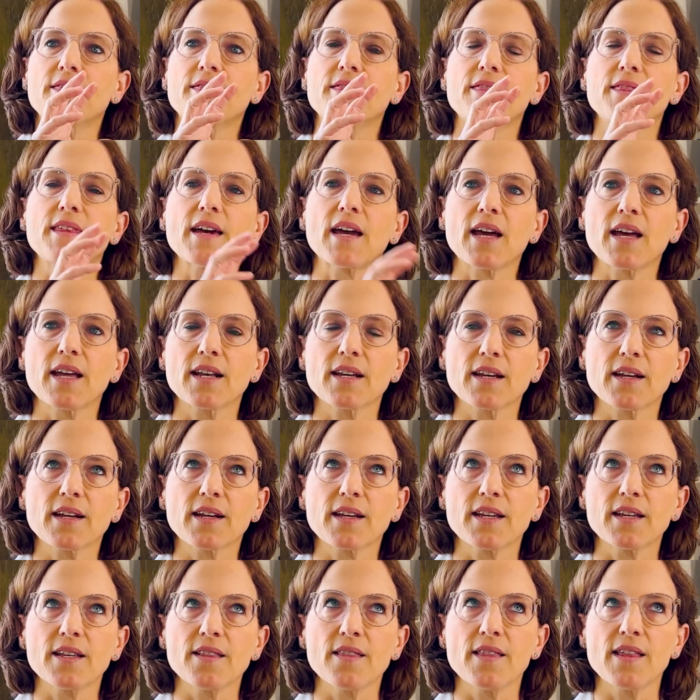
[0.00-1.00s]
that
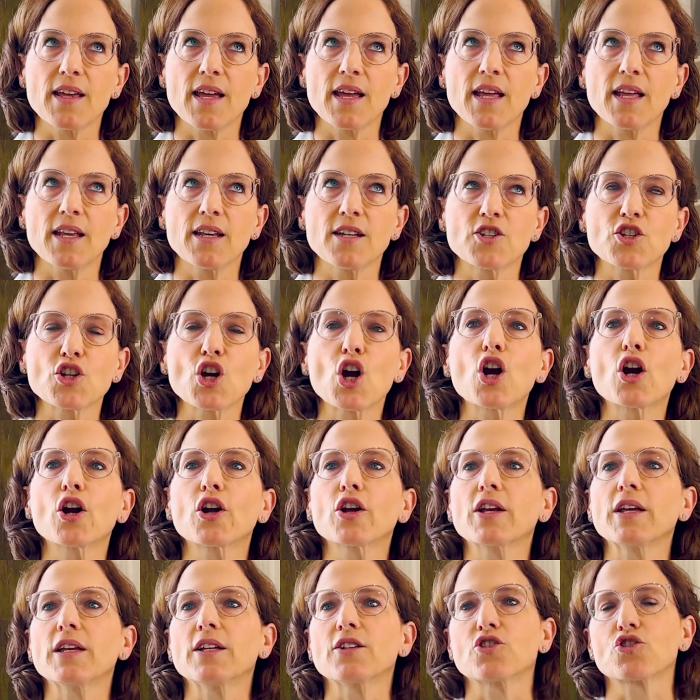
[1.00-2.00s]
can then
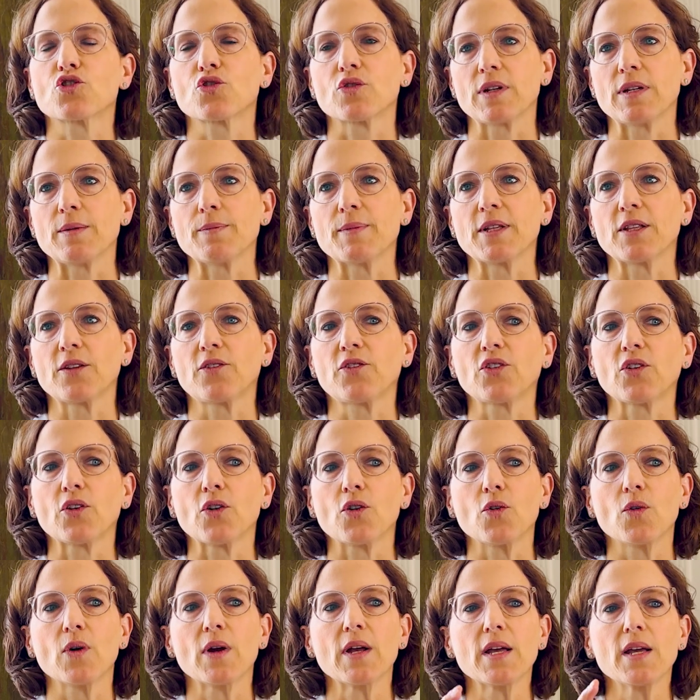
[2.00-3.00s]
target treatment.
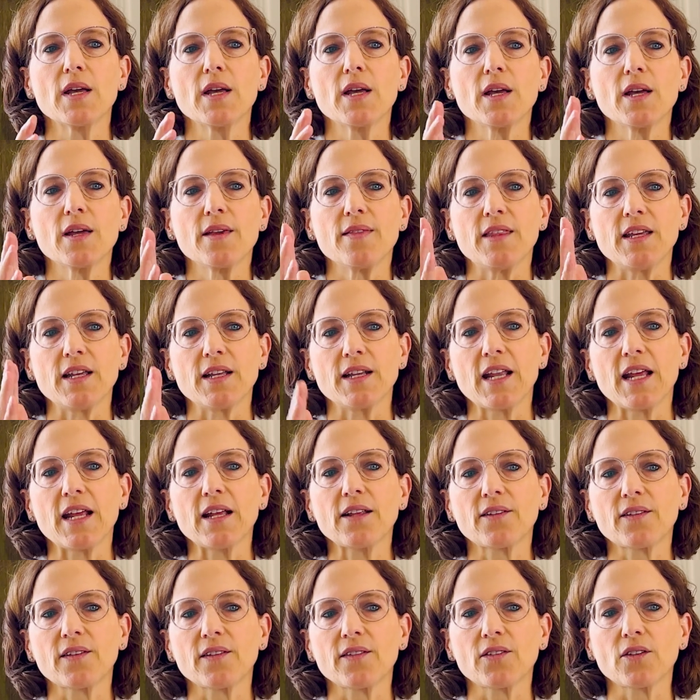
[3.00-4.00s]
So the innate
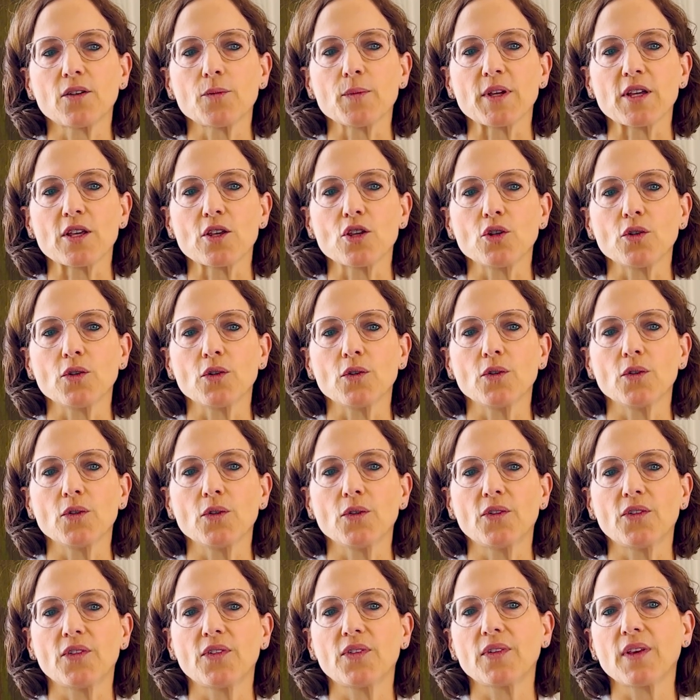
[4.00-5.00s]
system
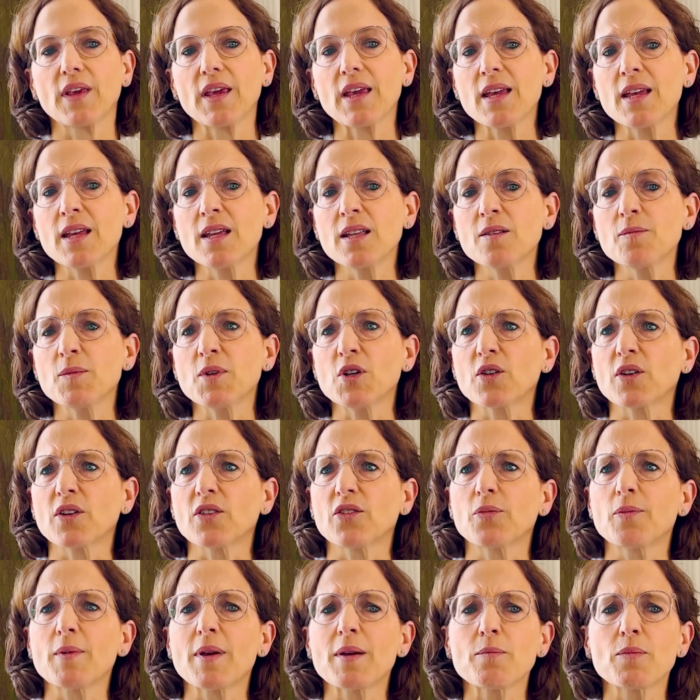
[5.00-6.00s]
includes skin,
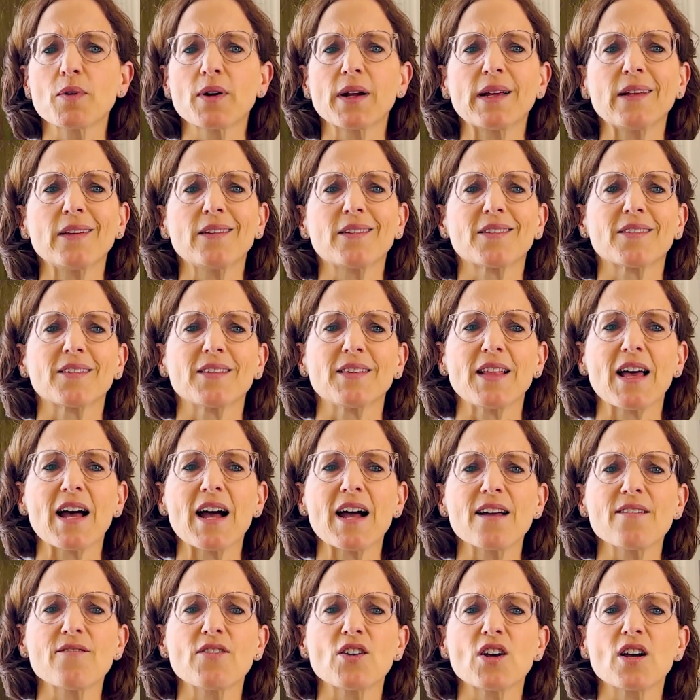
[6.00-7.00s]
mucous membranes,
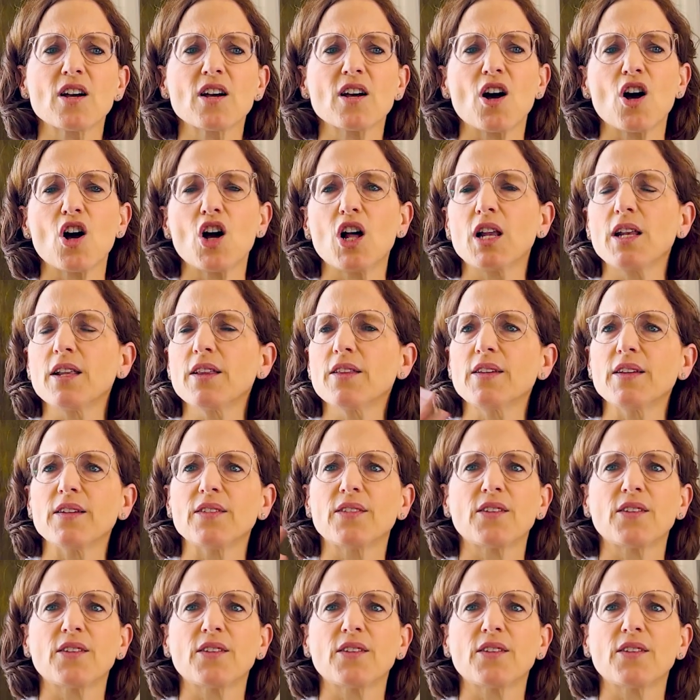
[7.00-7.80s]
saliva, all of these